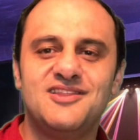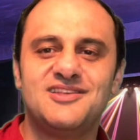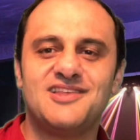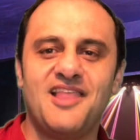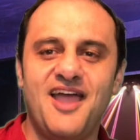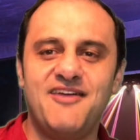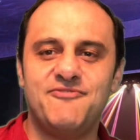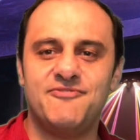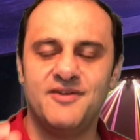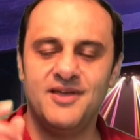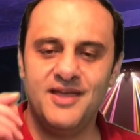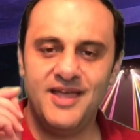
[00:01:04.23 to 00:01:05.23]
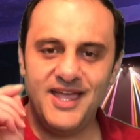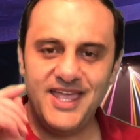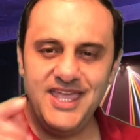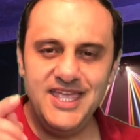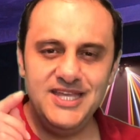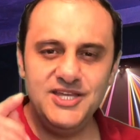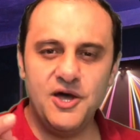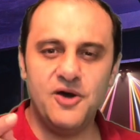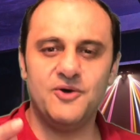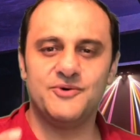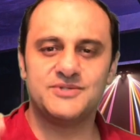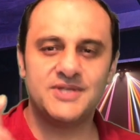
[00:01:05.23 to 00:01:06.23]
this life?" He
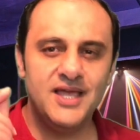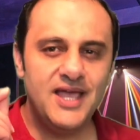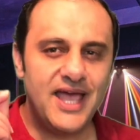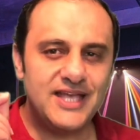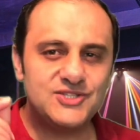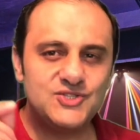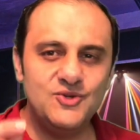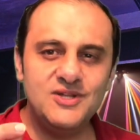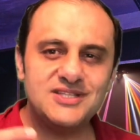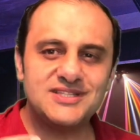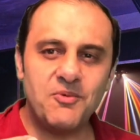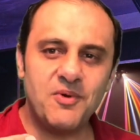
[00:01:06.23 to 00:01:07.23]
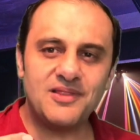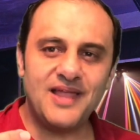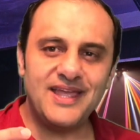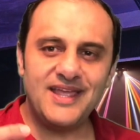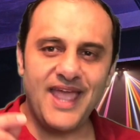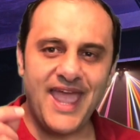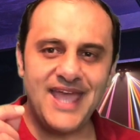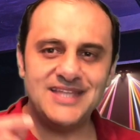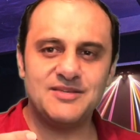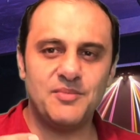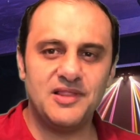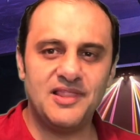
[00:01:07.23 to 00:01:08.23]
knows as soon as someone hands
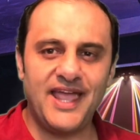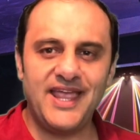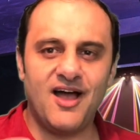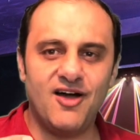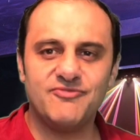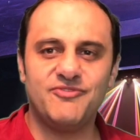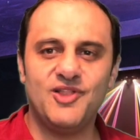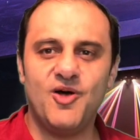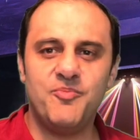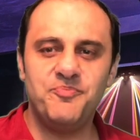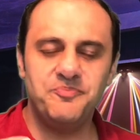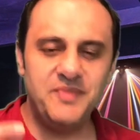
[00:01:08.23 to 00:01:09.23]
him a light envelope,